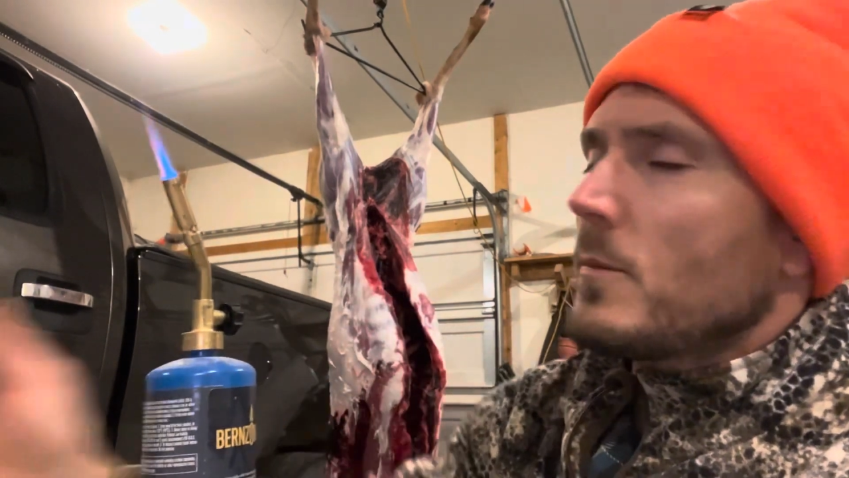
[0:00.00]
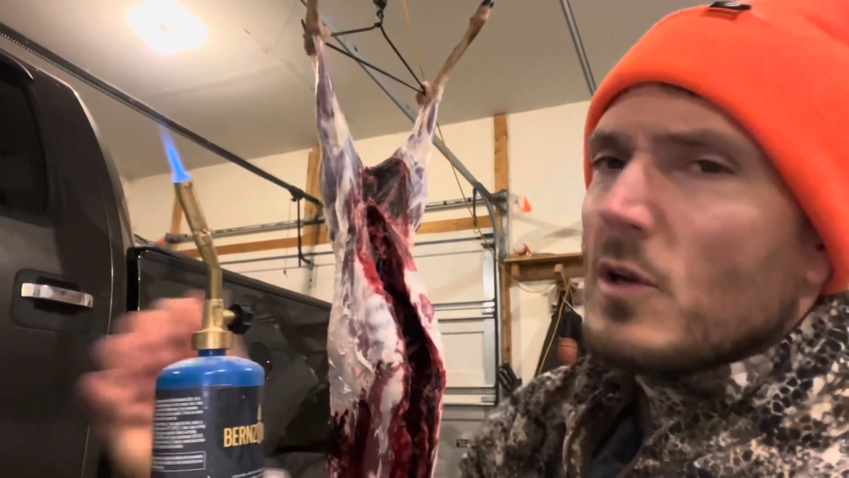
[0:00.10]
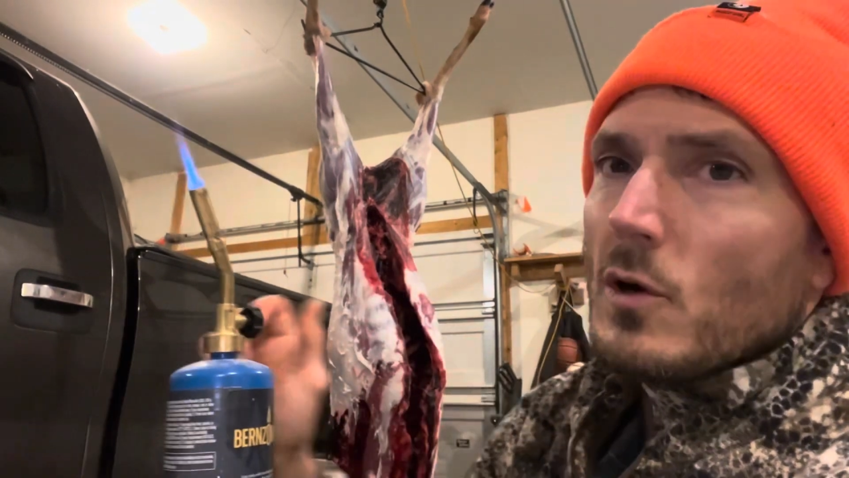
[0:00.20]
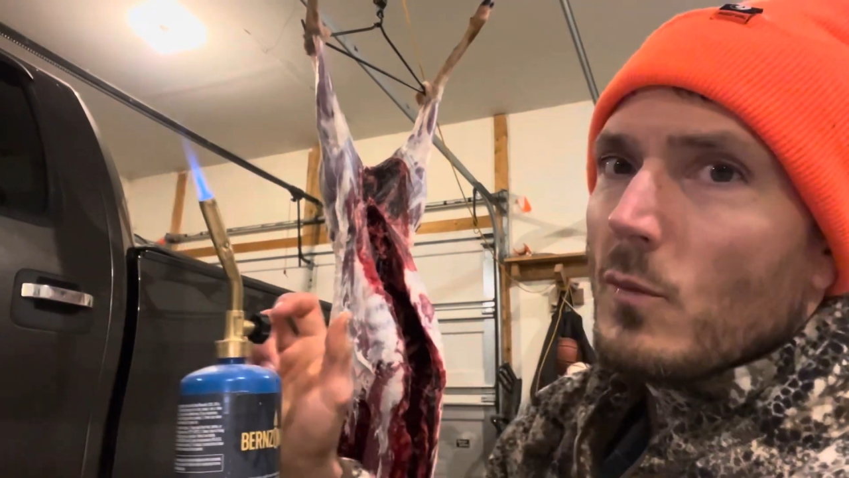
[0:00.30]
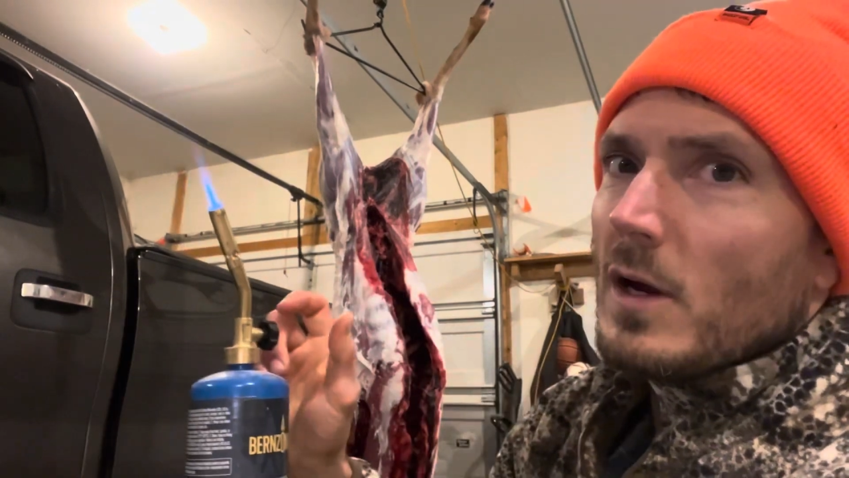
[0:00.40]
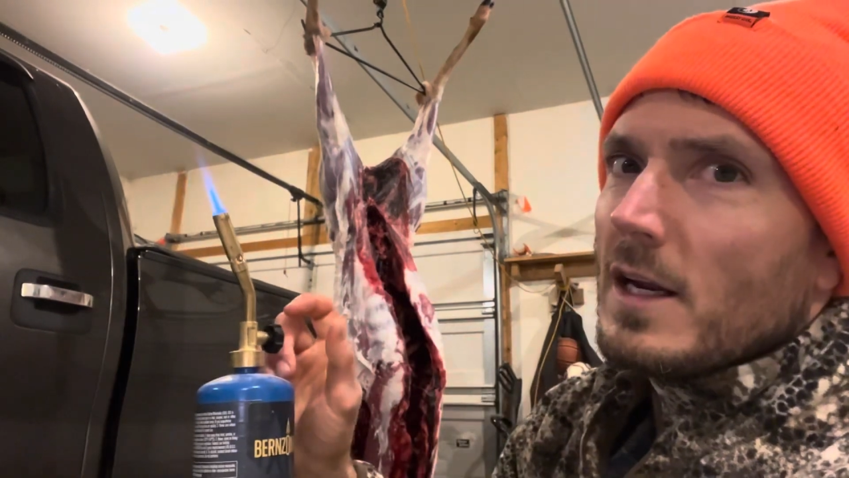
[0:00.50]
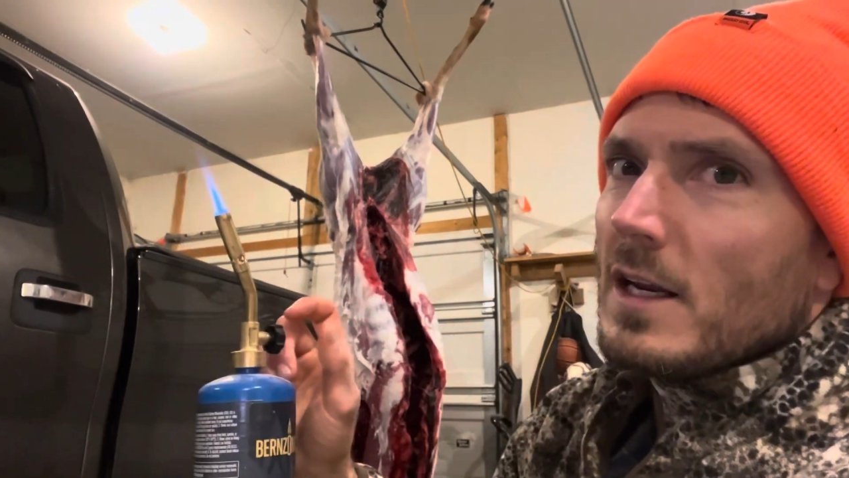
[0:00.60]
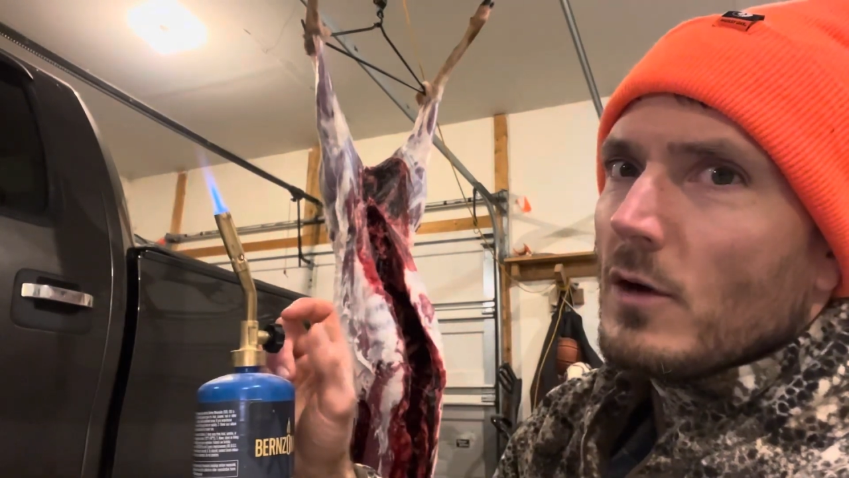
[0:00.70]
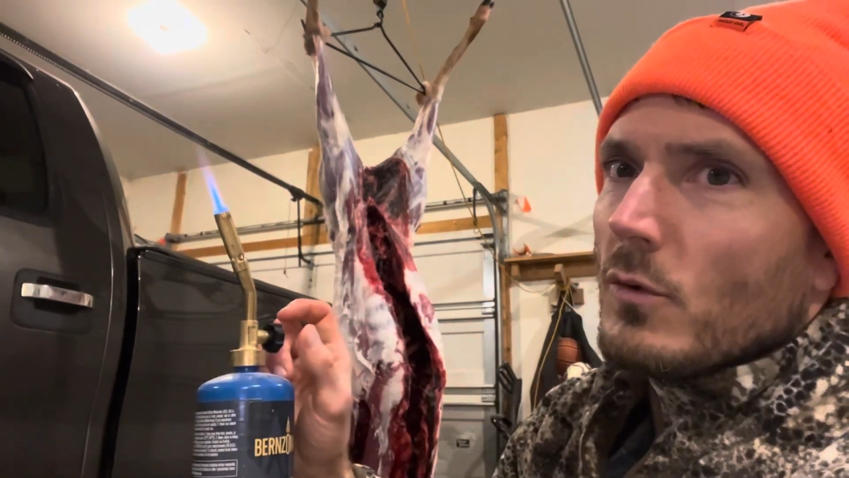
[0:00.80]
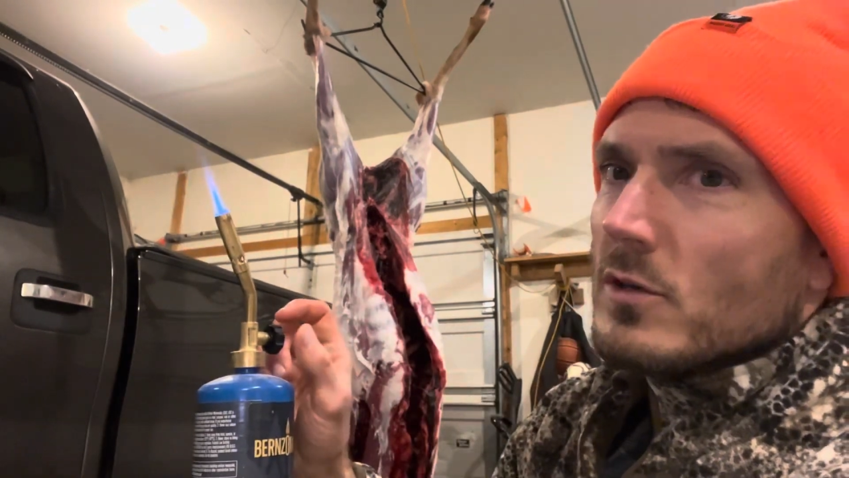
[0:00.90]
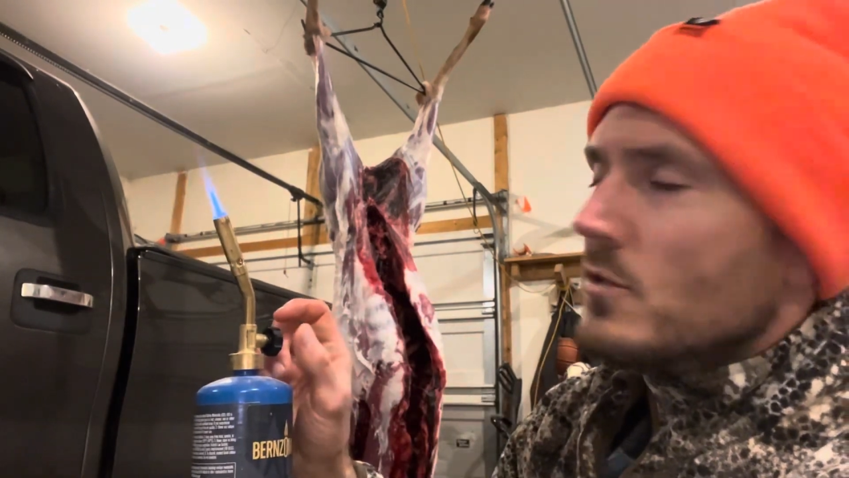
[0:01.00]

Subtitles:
You don't want any orange